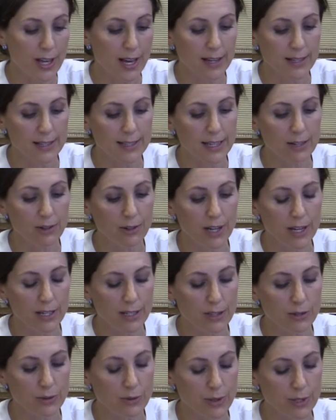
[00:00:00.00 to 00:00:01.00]
and is
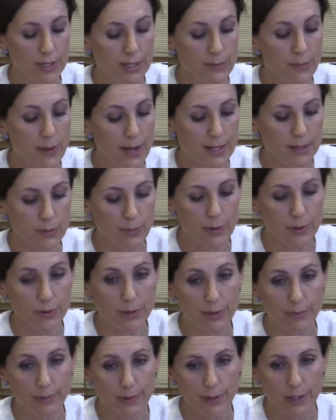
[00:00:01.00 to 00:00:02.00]
allocated to its best
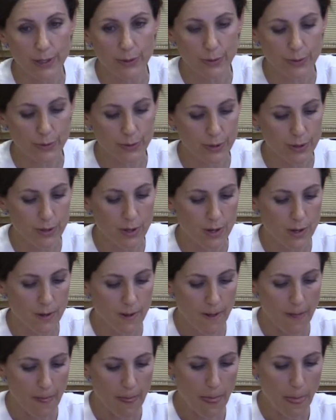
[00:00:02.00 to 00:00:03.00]
possible use.
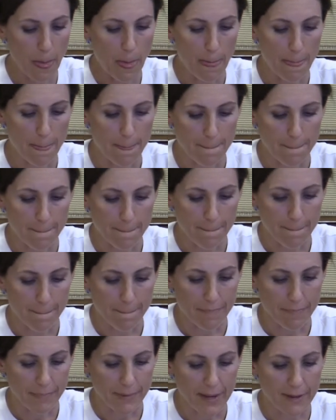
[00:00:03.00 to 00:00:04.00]

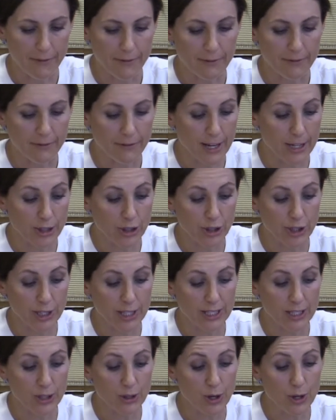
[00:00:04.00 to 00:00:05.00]
If inflation
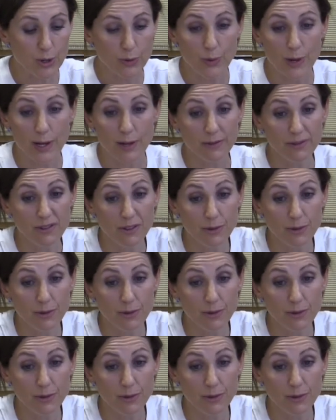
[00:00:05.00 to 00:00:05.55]
is not one of